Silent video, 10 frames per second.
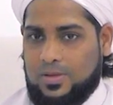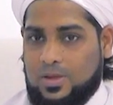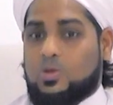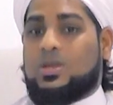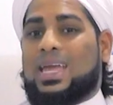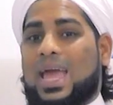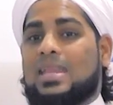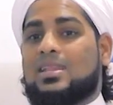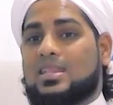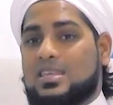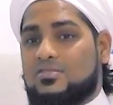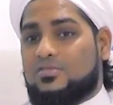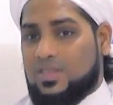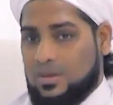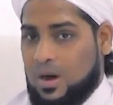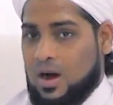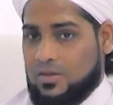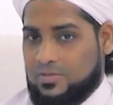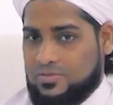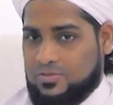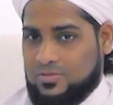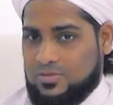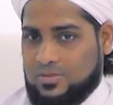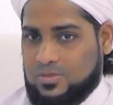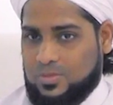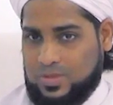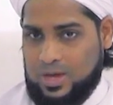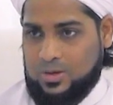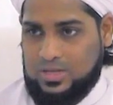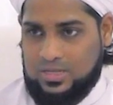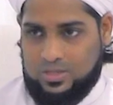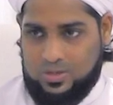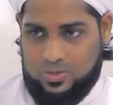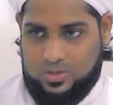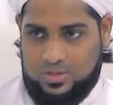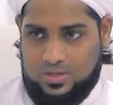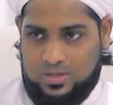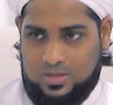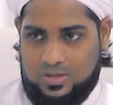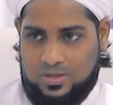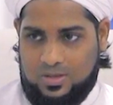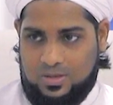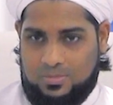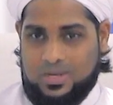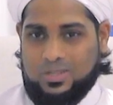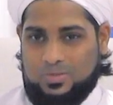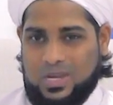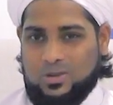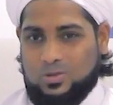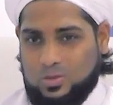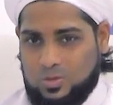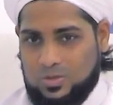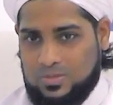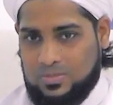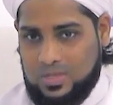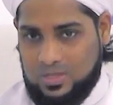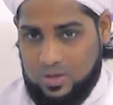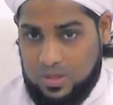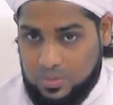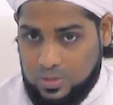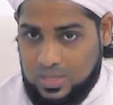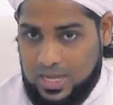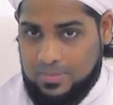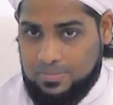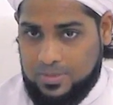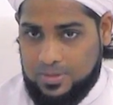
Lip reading: You can leave them off without an excuse. But it's better to do them. These are the mustahab.